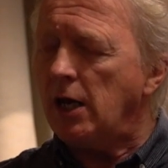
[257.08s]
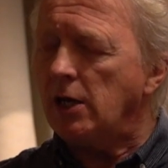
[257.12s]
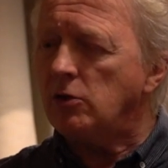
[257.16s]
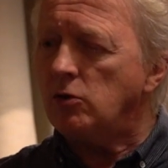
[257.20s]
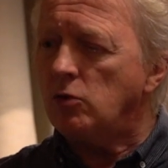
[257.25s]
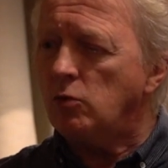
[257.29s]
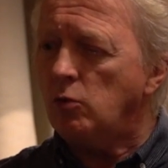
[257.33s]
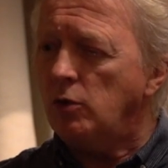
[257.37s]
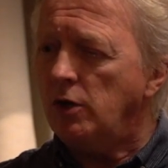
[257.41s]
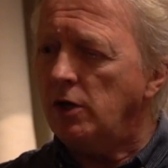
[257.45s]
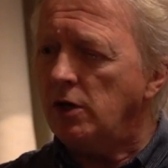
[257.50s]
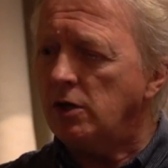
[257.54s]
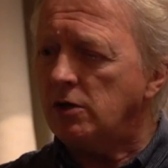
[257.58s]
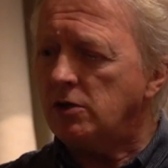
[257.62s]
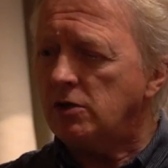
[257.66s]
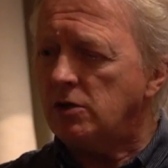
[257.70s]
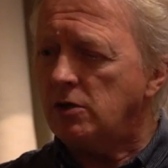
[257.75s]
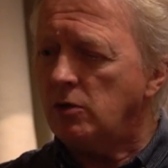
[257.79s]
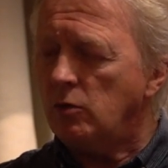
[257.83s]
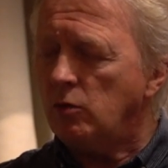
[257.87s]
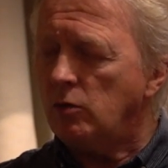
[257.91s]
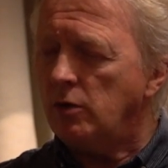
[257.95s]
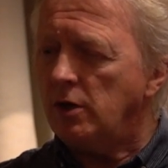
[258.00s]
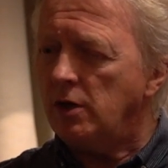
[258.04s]
And
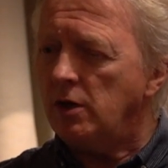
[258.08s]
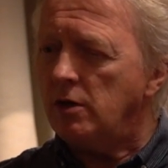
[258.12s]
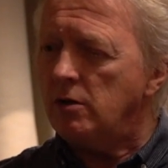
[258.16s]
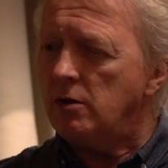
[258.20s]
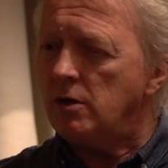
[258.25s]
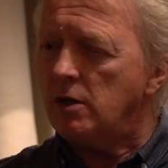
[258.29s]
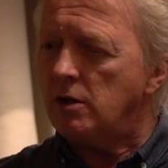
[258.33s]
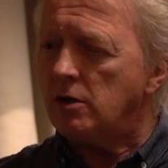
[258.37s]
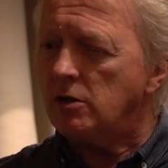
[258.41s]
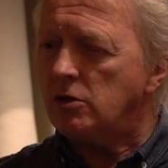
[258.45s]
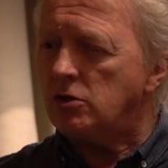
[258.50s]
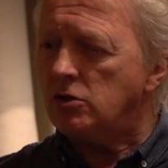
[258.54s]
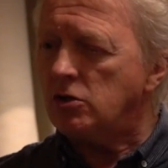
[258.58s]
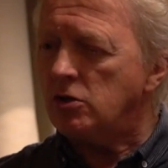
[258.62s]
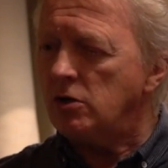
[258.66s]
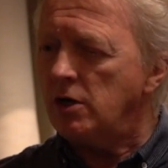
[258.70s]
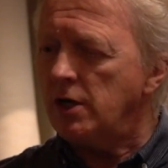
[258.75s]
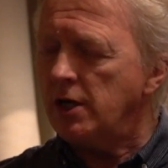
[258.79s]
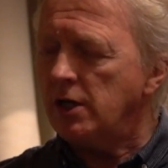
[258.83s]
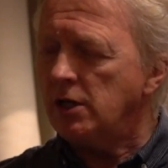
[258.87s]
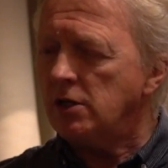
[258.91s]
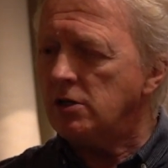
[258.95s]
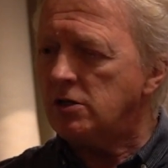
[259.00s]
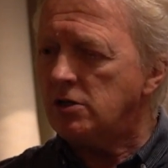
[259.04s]
we're
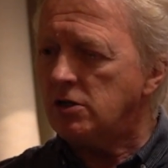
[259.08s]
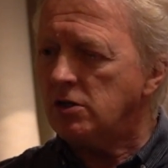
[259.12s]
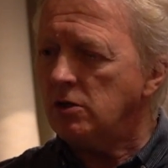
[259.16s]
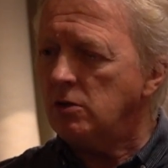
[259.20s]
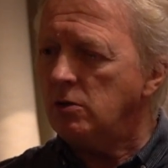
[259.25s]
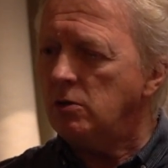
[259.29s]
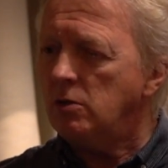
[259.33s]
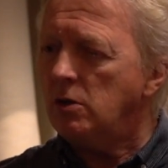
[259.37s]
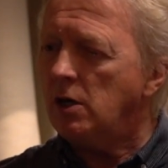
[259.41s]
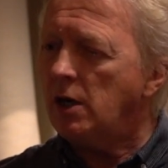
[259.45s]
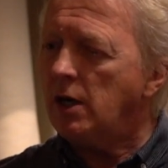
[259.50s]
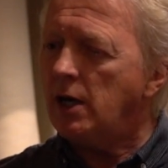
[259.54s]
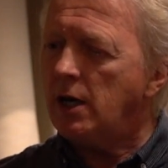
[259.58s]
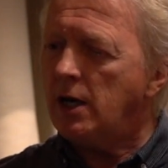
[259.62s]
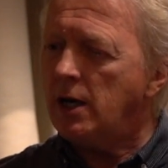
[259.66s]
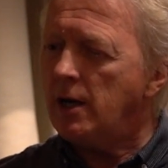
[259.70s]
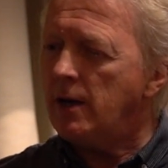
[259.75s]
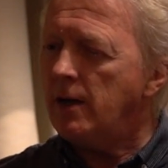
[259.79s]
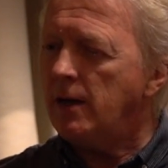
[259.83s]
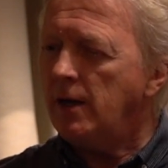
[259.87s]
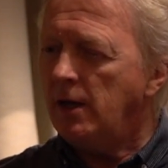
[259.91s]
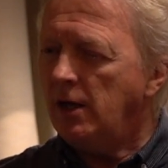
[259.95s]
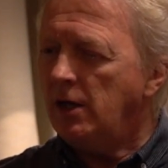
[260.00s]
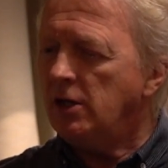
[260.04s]
trying
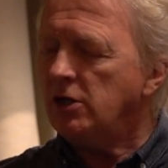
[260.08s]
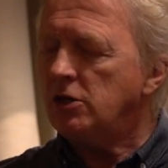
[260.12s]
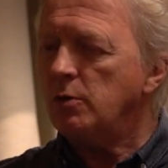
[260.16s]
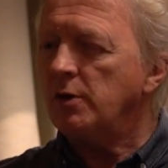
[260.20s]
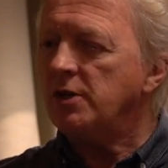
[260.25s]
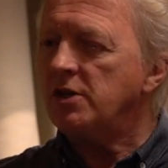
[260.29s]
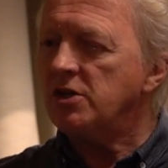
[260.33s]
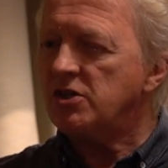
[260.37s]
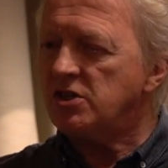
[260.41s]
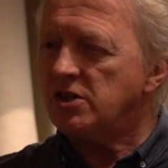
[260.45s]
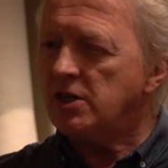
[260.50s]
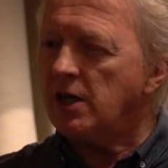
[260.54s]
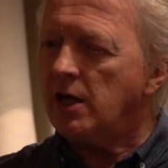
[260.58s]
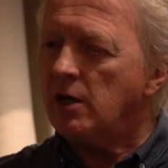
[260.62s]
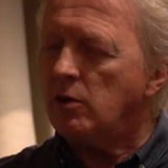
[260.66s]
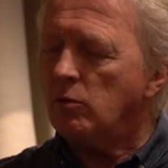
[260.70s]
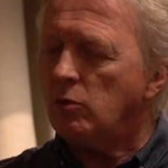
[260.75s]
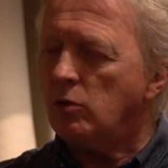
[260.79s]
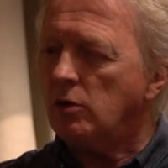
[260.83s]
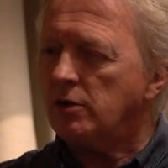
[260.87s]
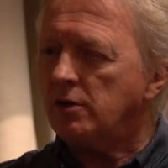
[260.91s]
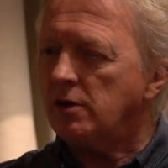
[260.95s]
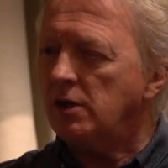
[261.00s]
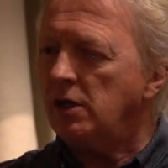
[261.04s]
to understand
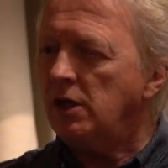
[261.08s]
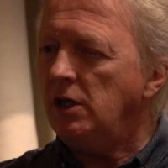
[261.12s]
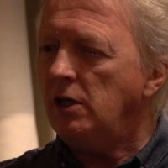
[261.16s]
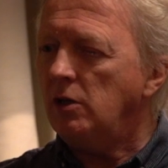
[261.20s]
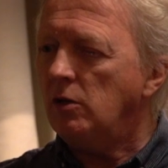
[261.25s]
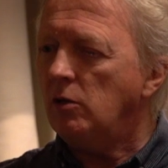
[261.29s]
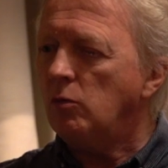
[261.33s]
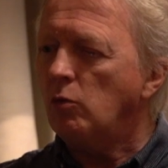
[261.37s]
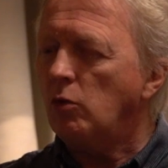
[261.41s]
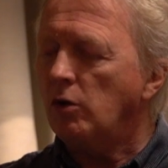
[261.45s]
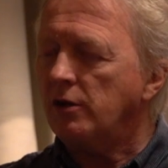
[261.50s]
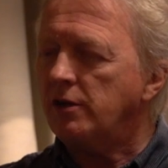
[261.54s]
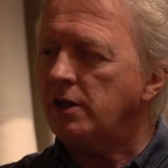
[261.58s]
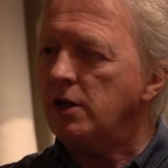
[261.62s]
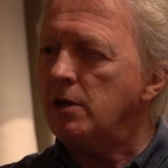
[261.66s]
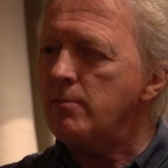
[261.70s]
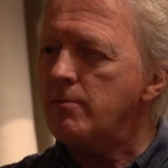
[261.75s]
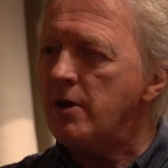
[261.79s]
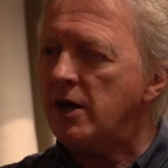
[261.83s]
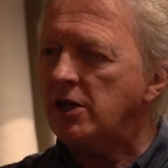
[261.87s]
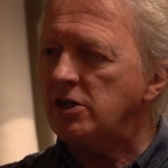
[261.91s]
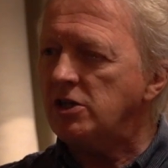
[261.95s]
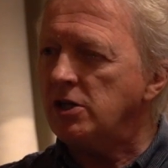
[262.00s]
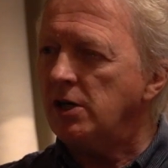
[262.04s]
what the
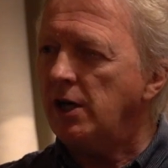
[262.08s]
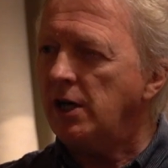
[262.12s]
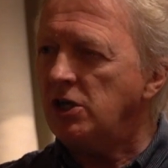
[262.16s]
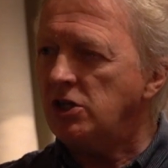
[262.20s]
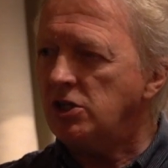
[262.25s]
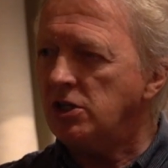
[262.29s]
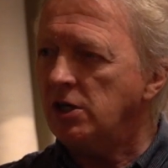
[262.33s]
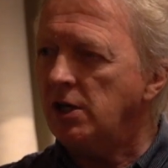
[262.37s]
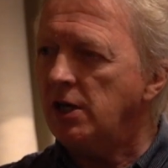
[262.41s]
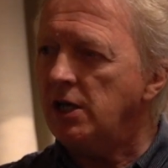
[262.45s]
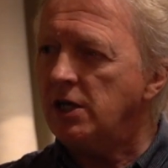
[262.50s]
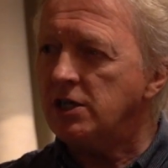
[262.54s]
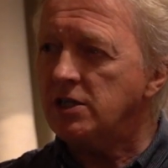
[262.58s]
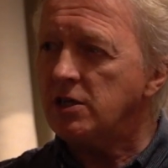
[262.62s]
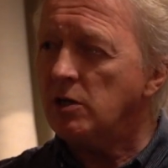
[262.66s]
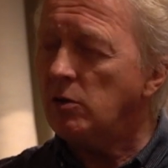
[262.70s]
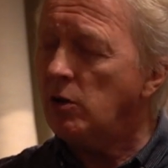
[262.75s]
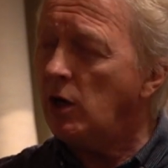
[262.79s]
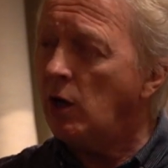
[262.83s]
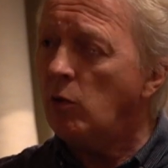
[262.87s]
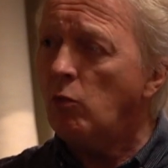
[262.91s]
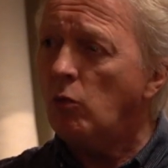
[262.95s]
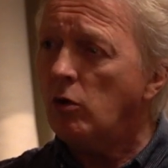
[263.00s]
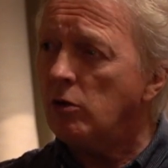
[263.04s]
imagination is,
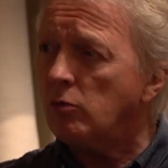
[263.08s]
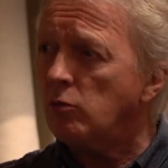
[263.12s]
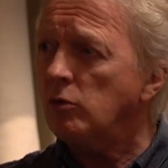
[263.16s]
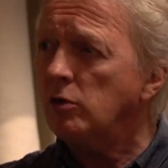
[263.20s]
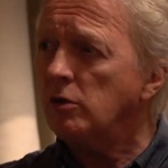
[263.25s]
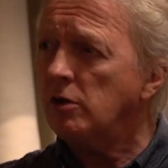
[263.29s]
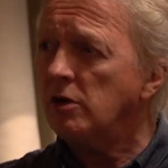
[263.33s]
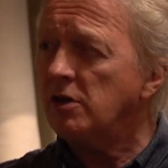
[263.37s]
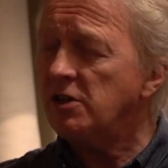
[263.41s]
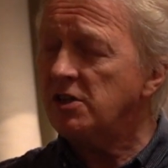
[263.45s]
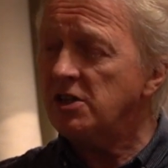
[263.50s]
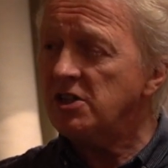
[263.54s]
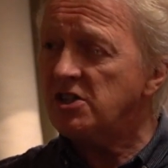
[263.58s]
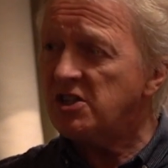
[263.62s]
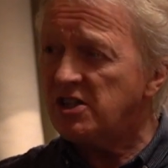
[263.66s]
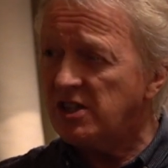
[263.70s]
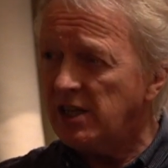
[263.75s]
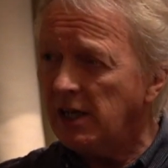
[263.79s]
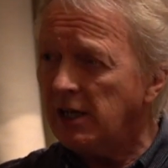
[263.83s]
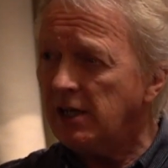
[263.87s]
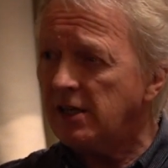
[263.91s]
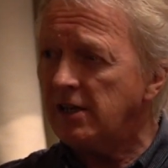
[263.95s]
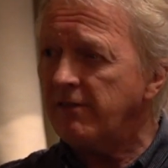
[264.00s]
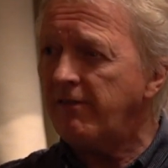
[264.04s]
and what were the
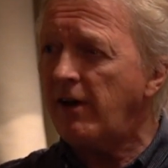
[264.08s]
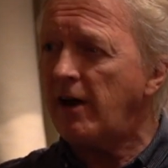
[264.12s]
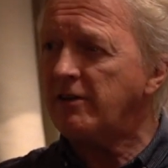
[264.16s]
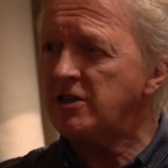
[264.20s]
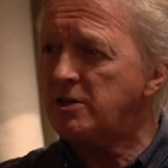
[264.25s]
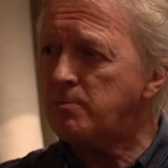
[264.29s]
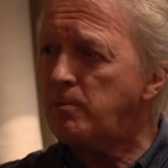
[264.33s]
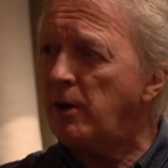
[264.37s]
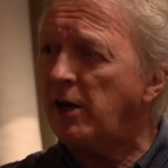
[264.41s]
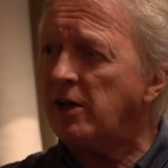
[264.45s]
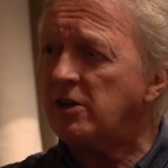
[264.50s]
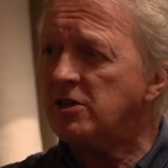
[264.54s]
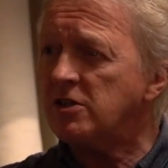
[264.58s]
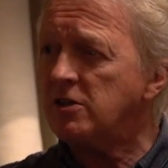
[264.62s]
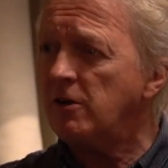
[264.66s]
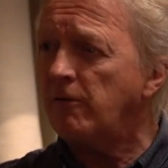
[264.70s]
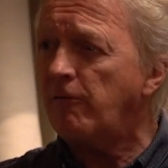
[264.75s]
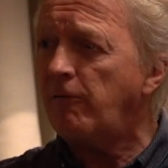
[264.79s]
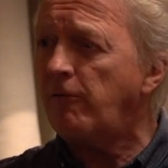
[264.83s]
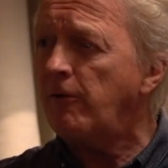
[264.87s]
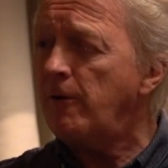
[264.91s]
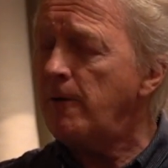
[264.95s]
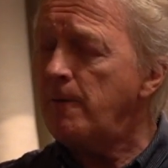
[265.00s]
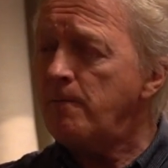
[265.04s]
distinctive aspects
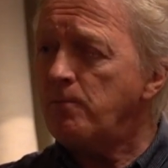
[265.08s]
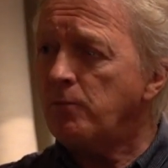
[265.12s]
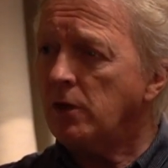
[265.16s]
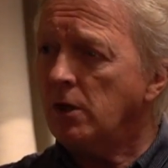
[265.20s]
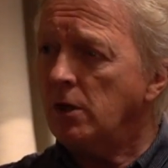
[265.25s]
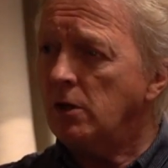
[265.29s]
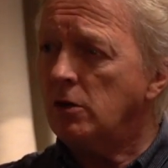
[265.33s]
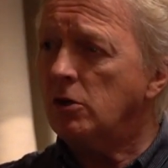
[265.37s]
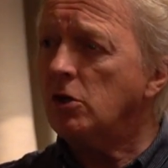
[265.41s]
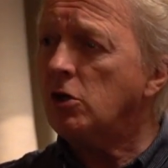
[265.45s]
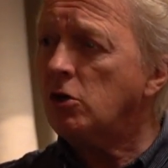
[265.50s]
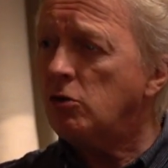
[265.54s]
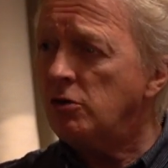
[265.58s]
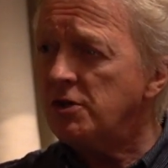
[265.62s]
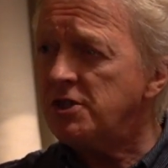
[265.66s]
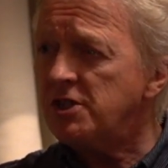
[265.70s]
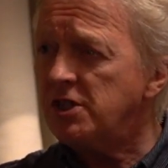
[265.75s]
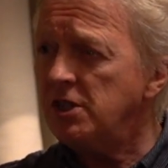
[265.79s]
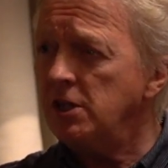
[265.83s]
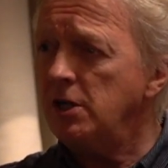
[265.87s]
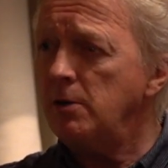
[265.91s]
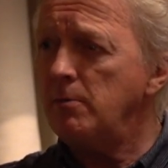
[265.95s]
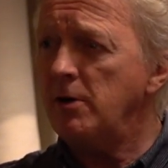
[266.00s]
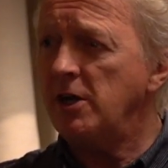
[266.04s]
of the
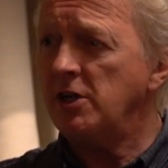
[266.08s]
Christian